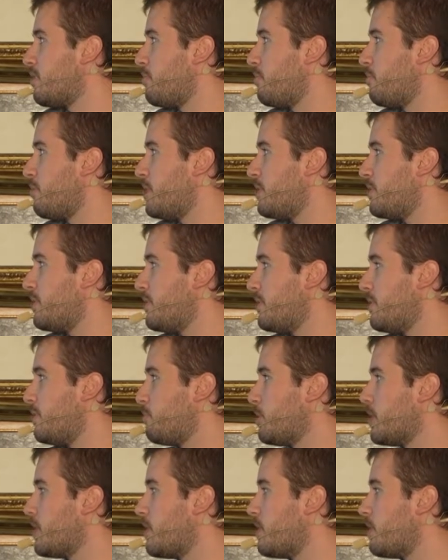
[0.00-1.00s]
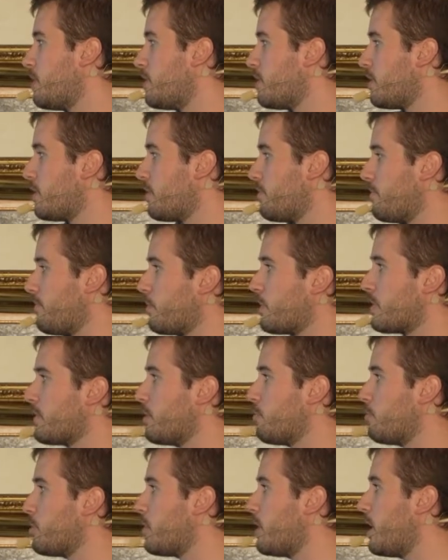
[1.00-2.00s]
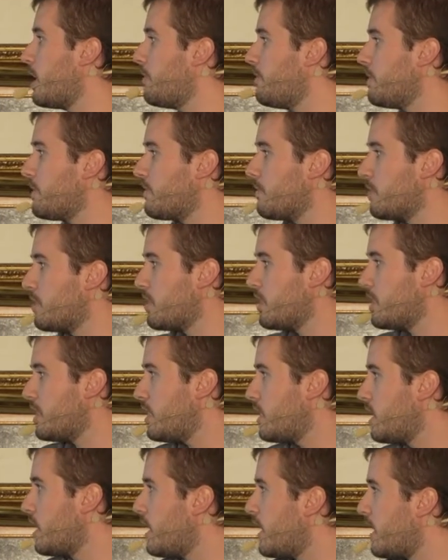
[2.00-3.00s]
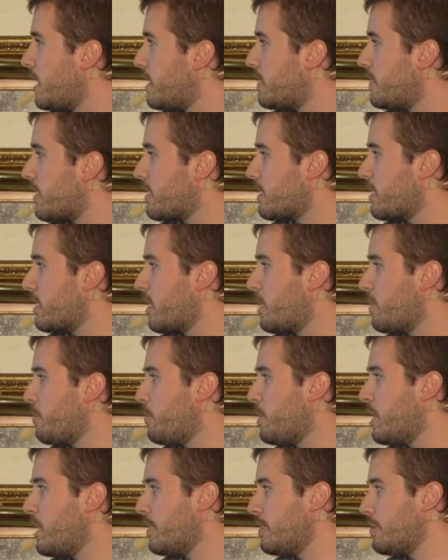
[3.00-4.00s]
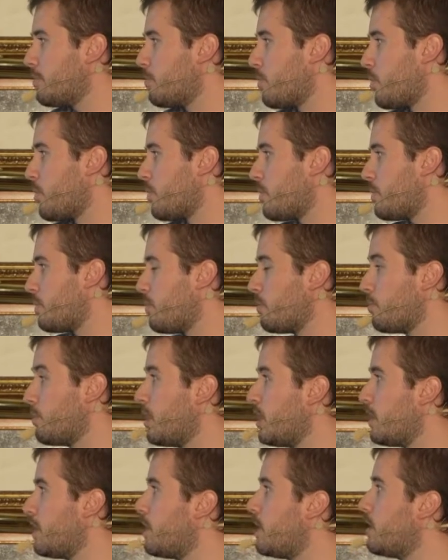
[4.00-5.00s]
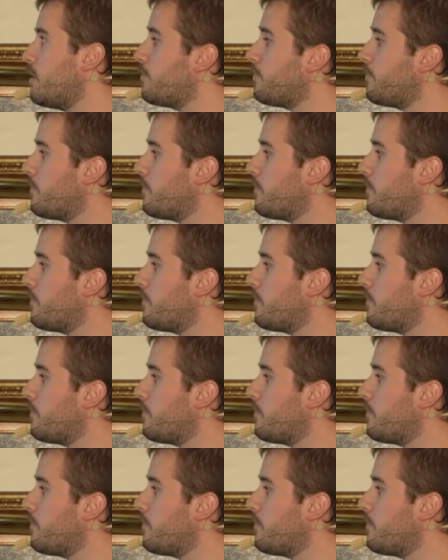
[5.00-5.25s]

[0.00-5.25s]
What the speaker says: measures because, for example, LFS Find is actually really small, really